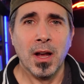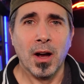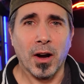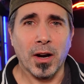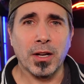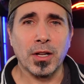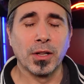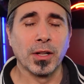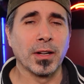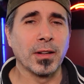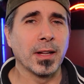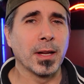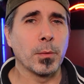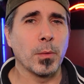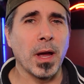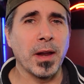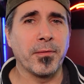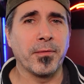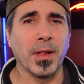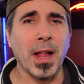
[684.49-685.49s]
are clearly
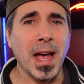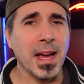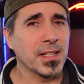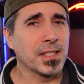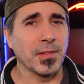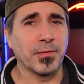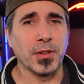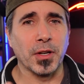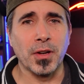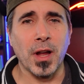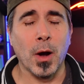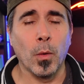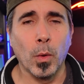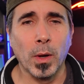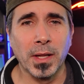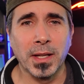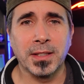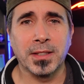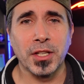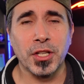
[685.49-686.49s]
red flags if they're not
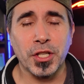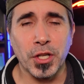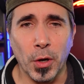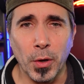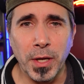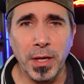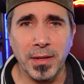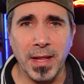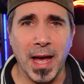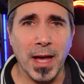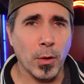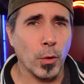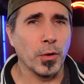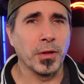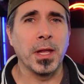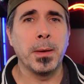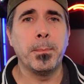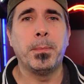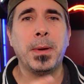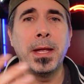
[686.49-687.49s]
willing to show you that, or
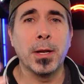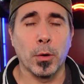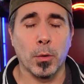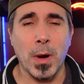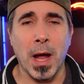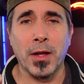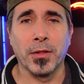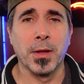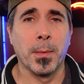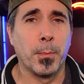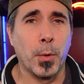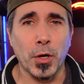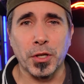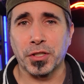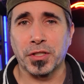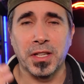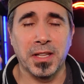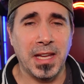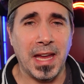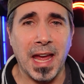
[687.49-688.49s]
they beat around the bush
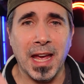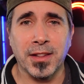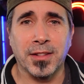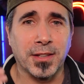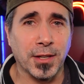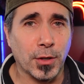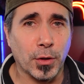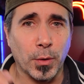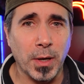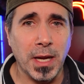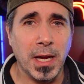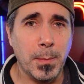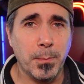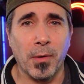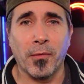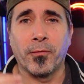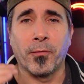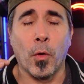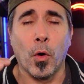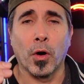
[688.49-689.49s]
to the nth degree
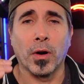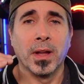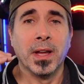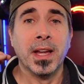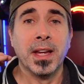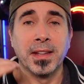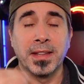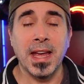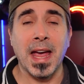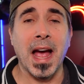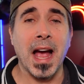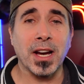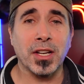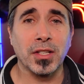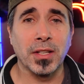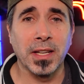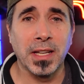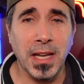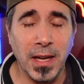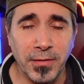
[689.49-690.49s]
before they
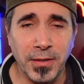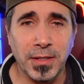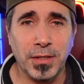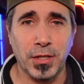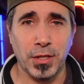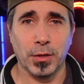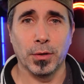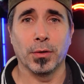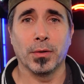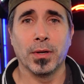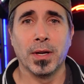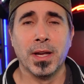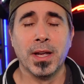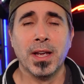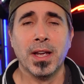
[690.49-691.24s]
actually give it to you.